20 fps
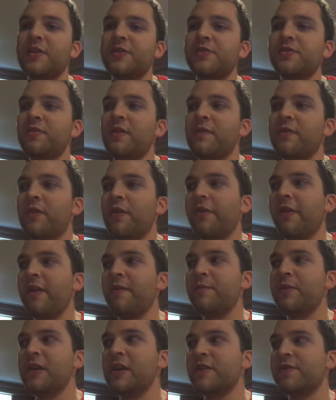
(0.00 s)
So even though they
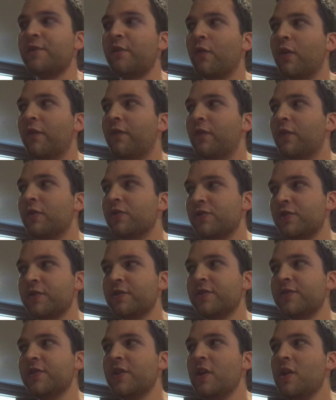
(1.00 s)
have PS4
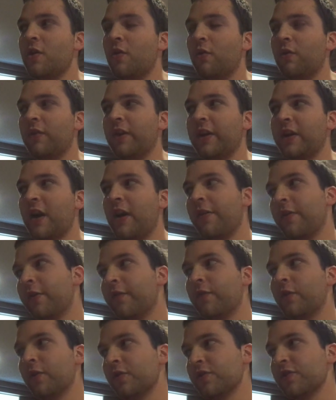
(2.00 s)
versions, or like
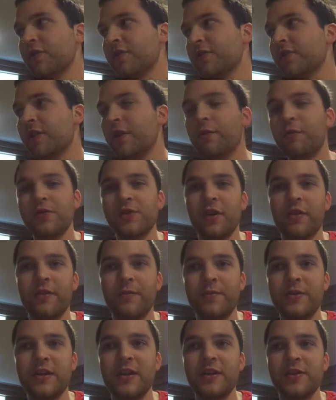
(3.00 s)
other versions, it was on
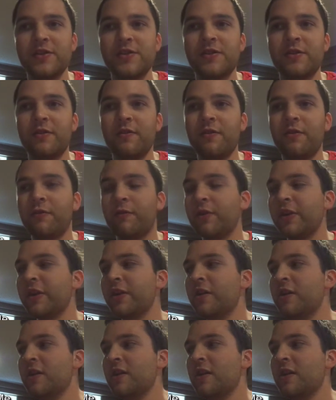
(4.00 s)
the PS3.